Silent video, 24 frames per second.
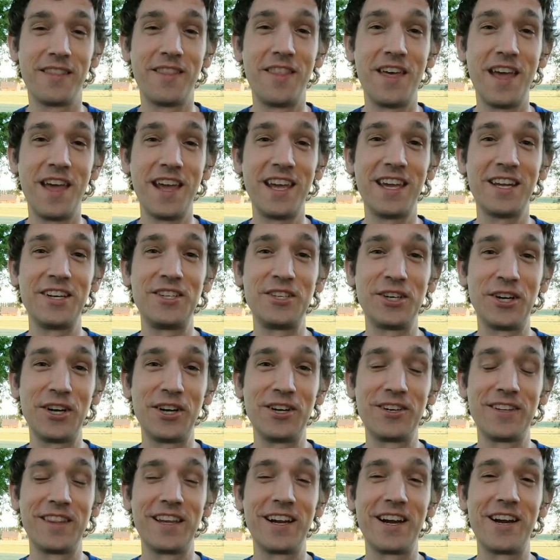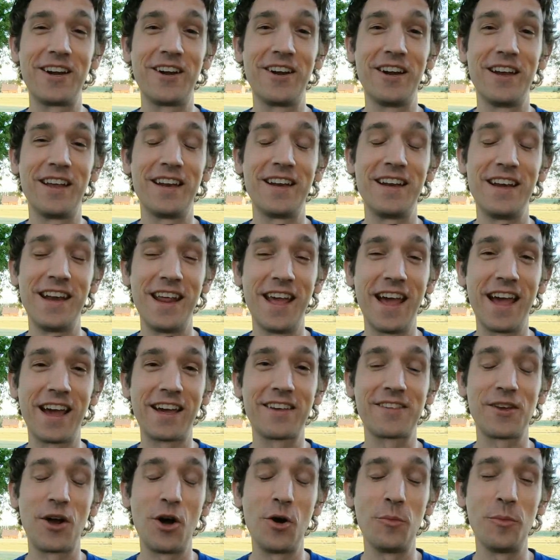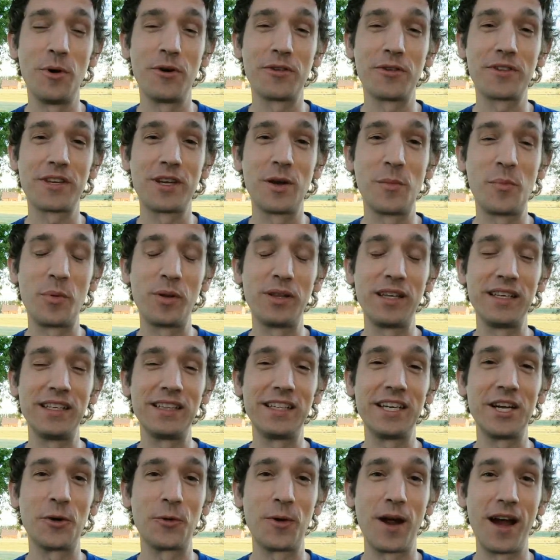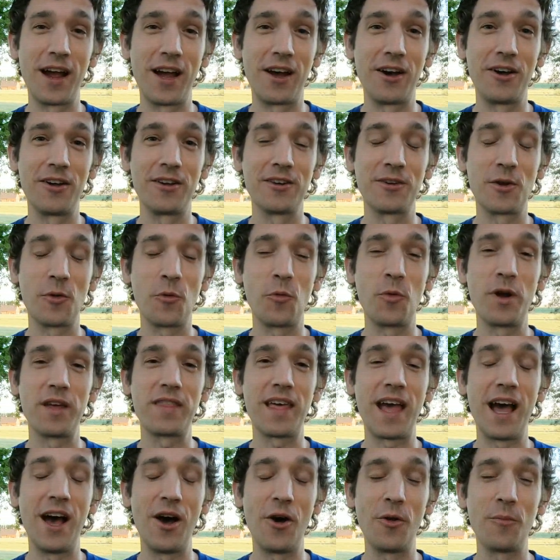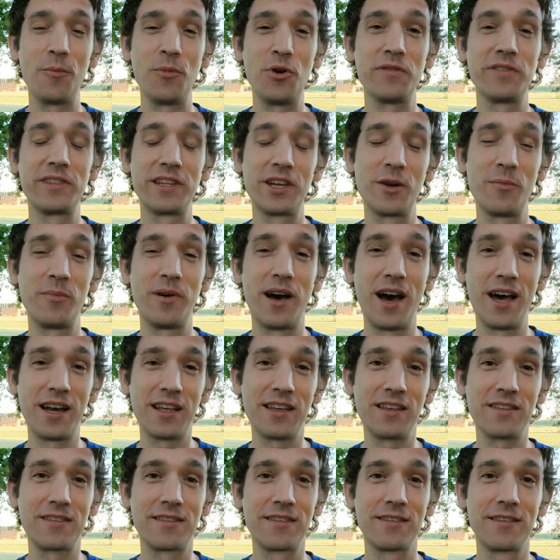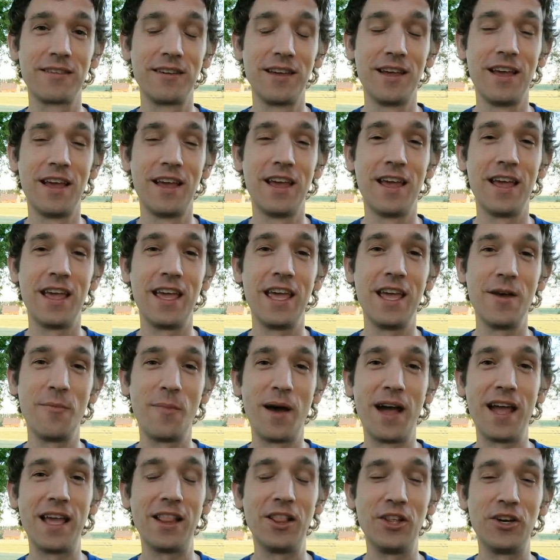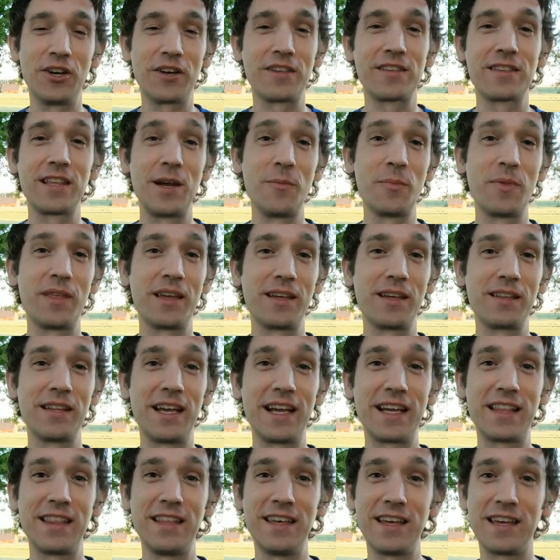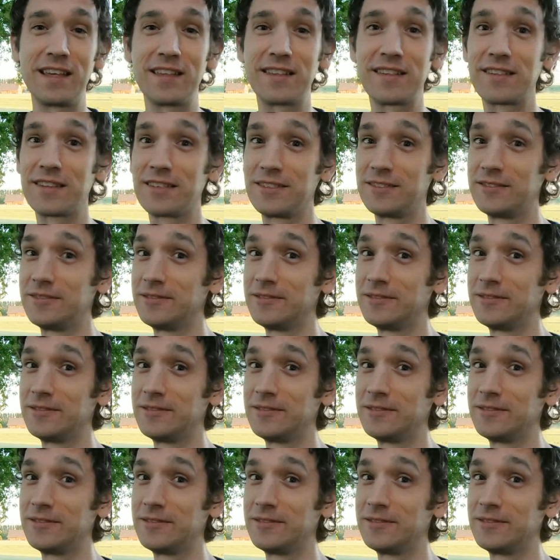They can turn their necks almost completely around without moving their bodies. It might look something like this.